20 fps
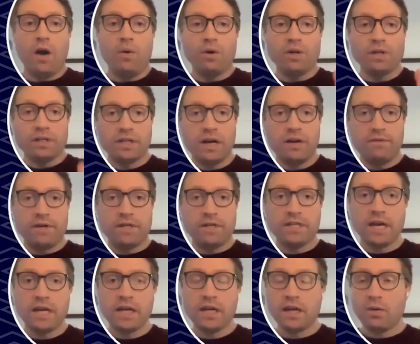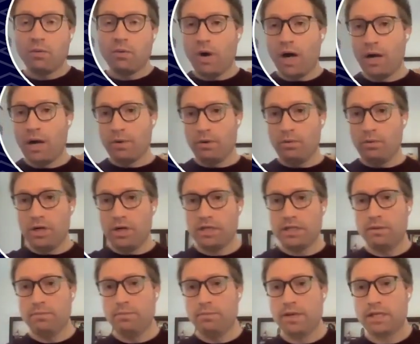I want to stop for a second on why we want
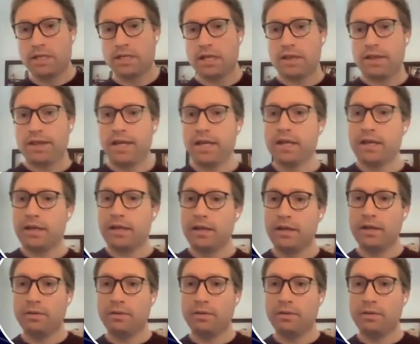it, because I think